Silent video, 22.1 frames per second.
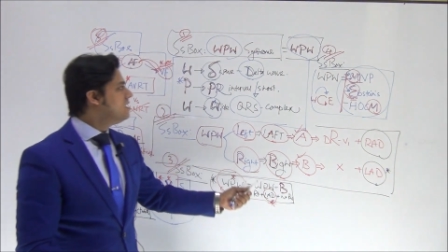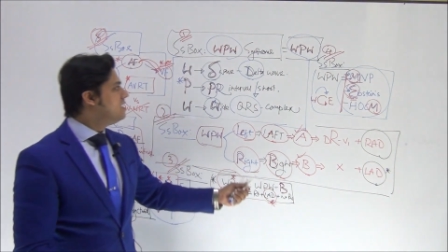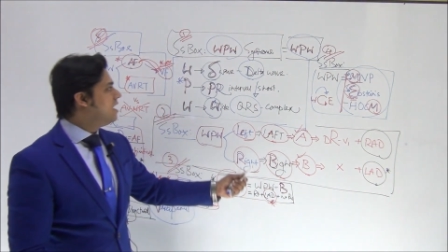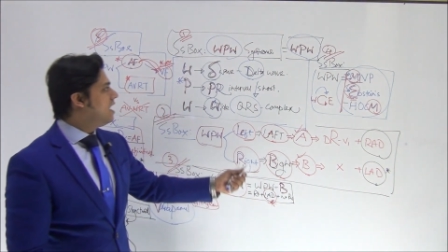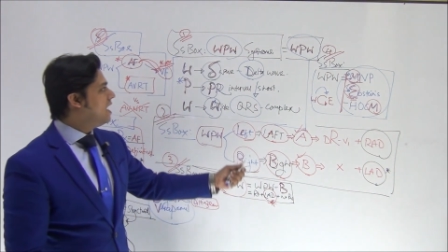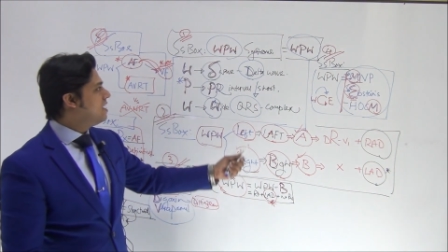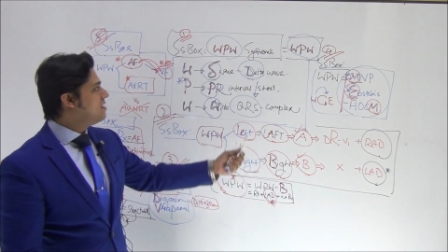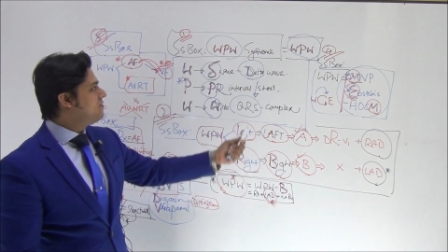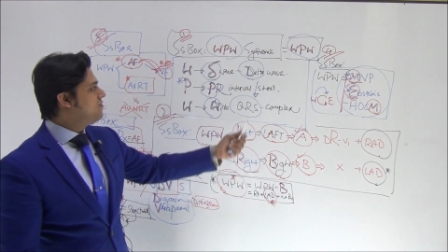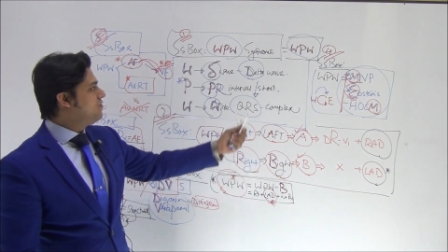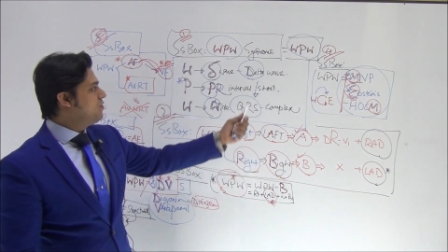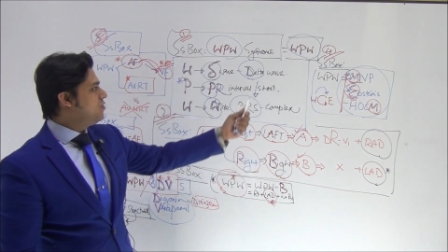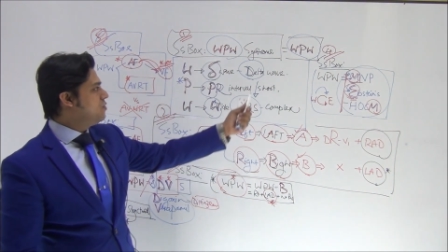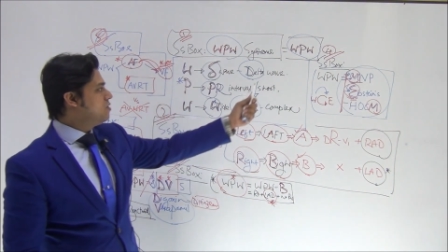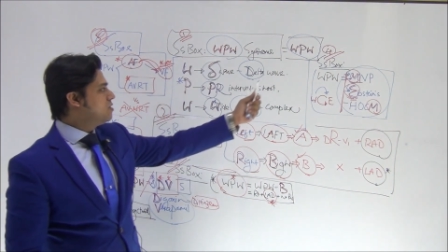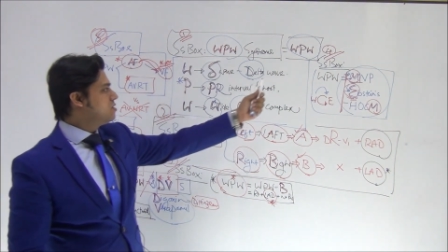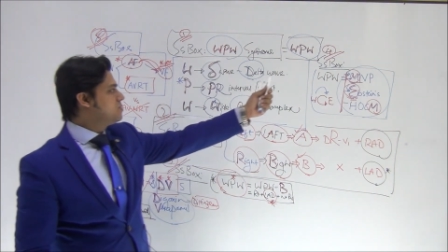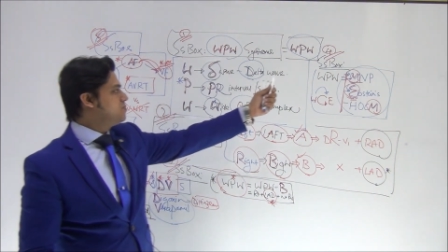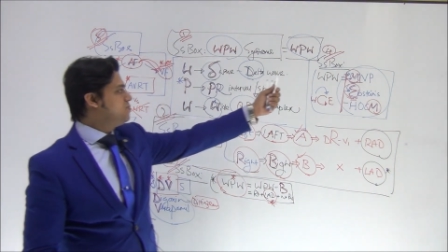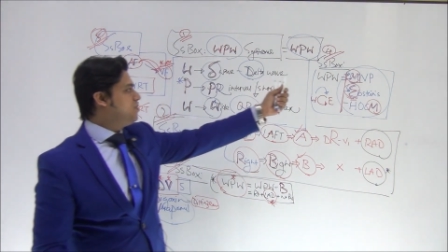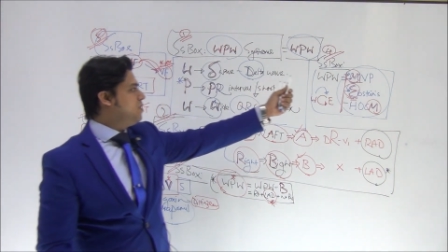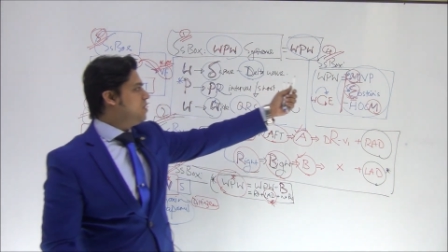And
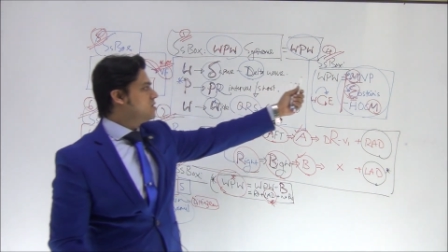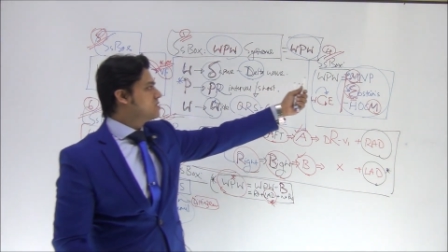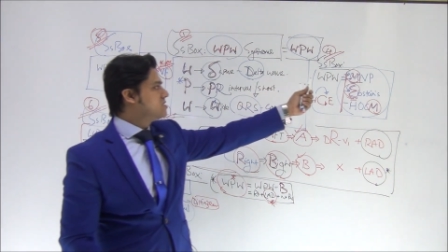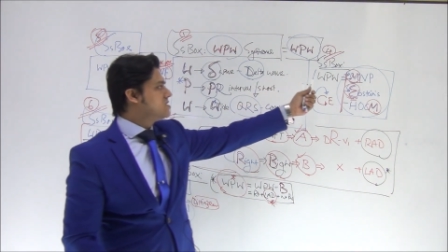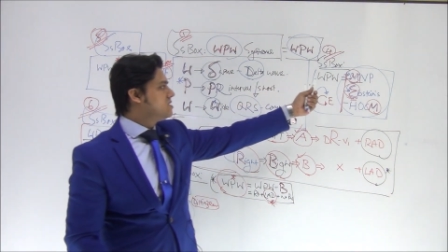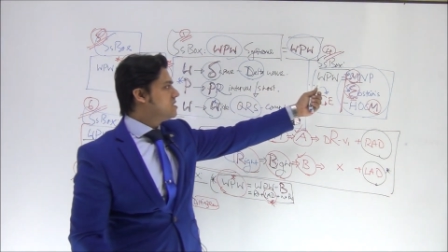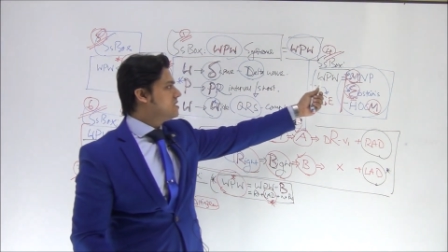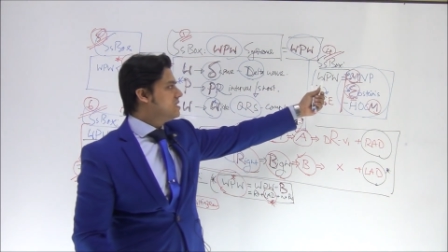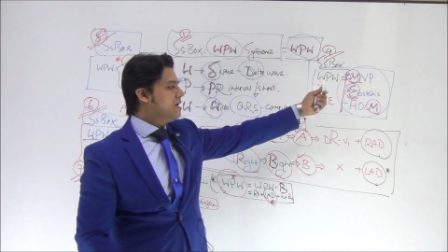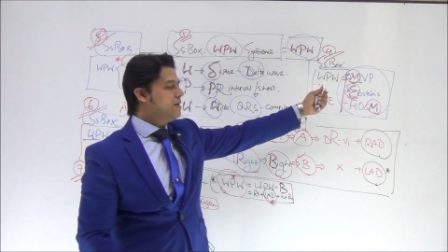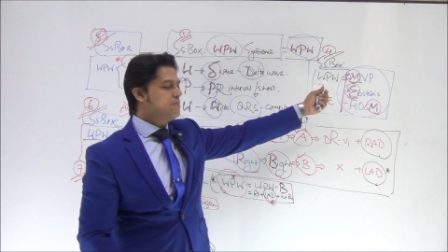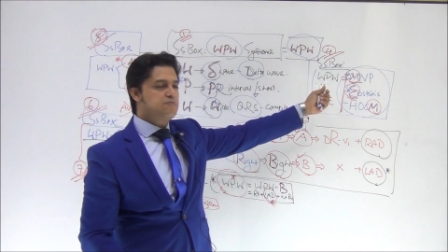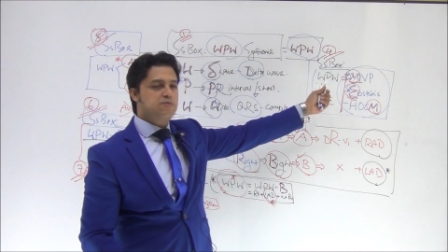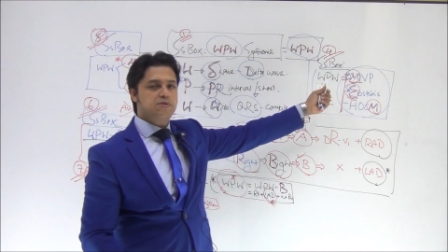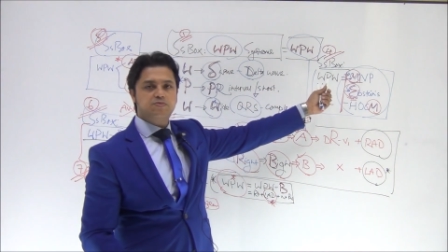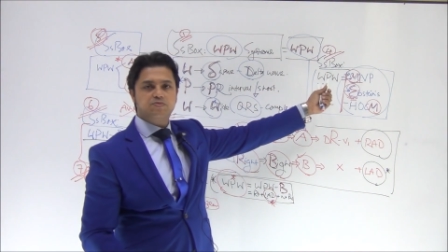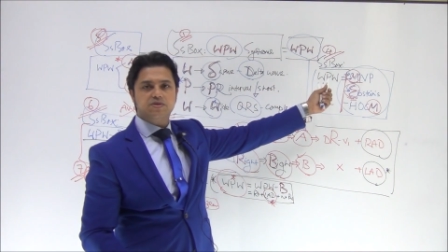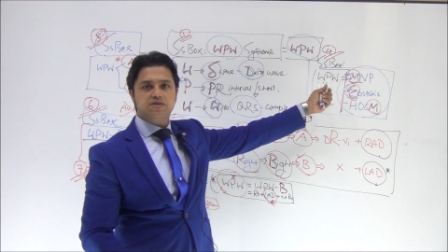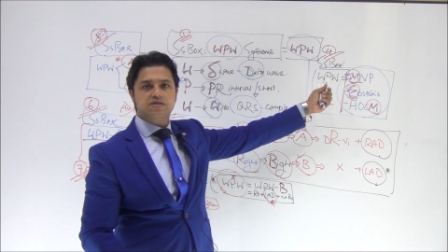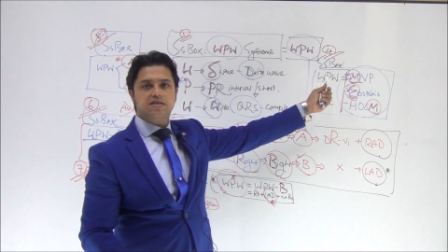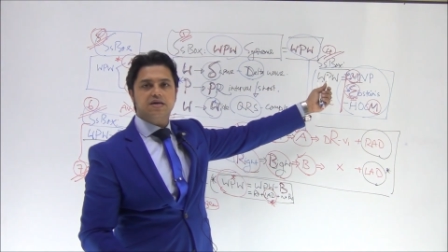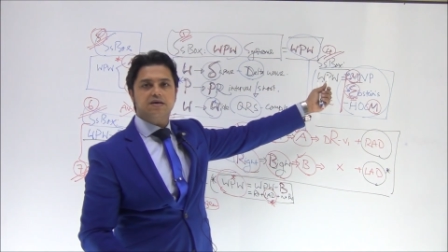fourth box, the
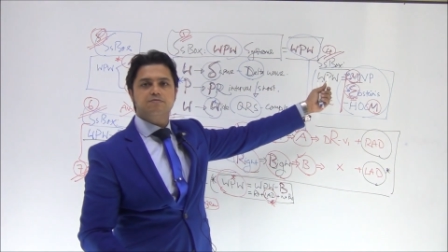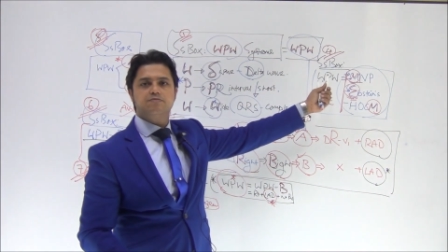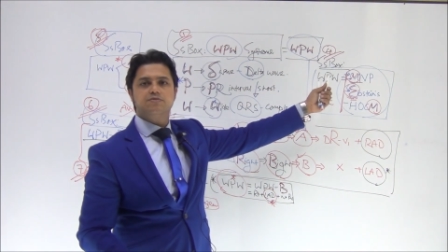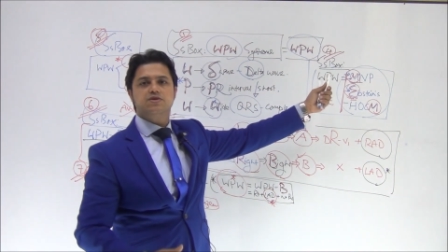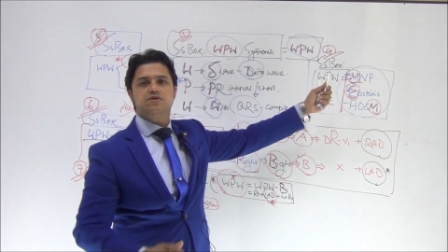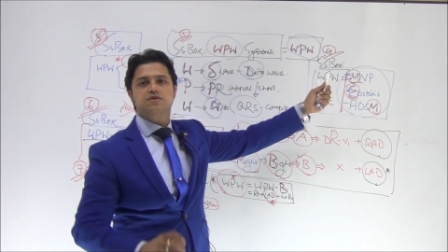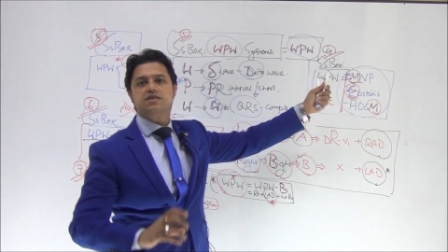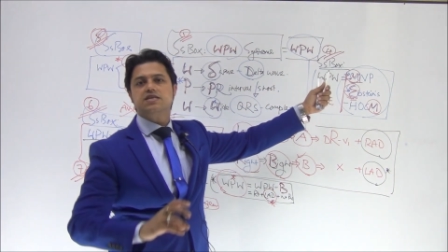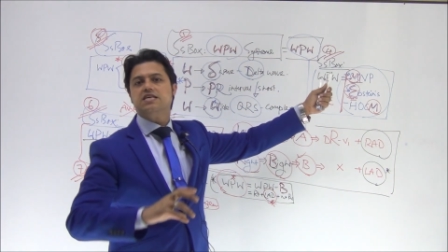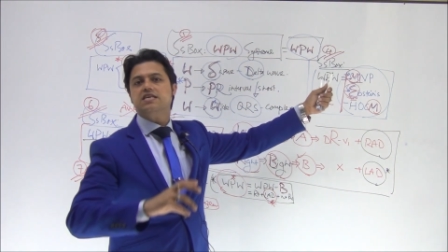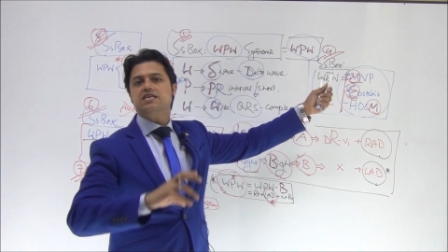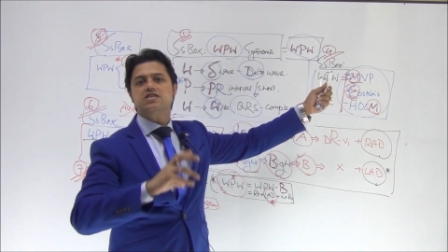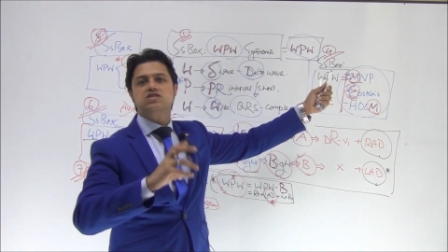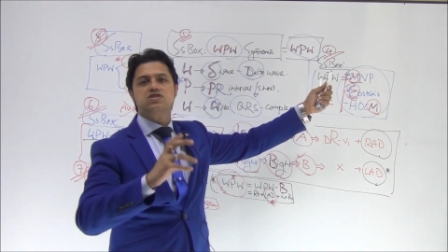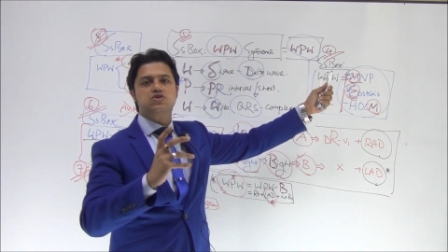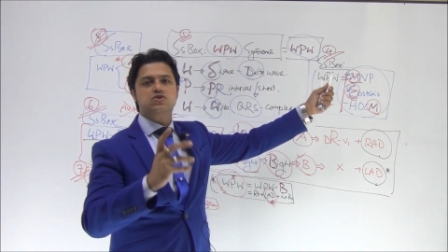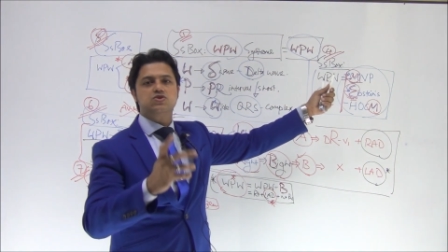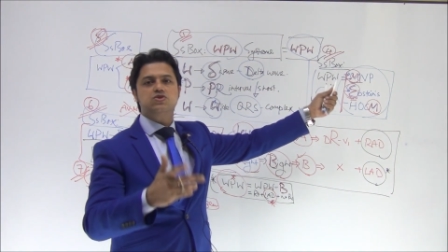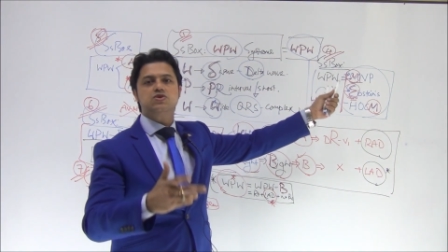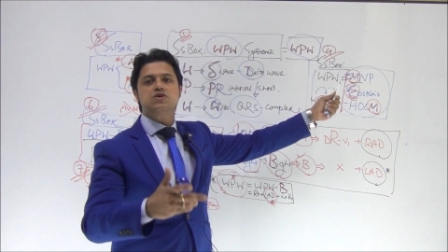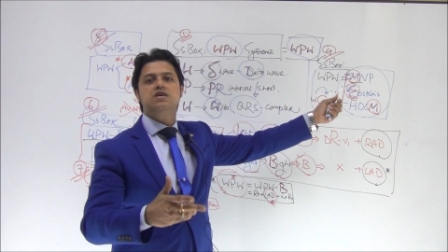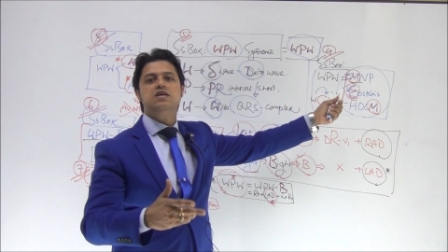WPW equal
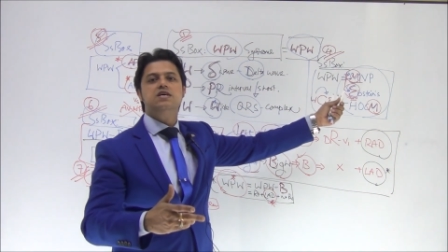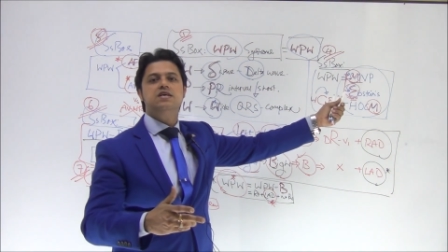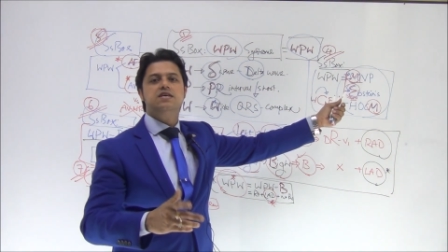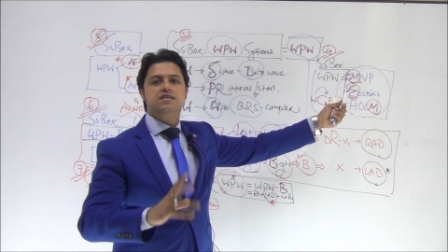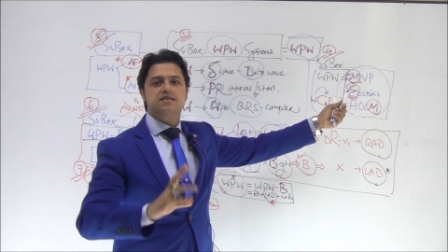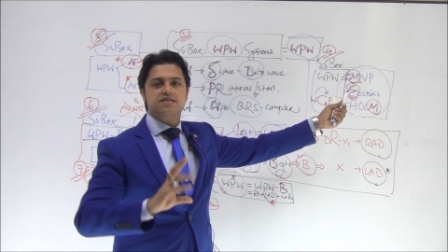to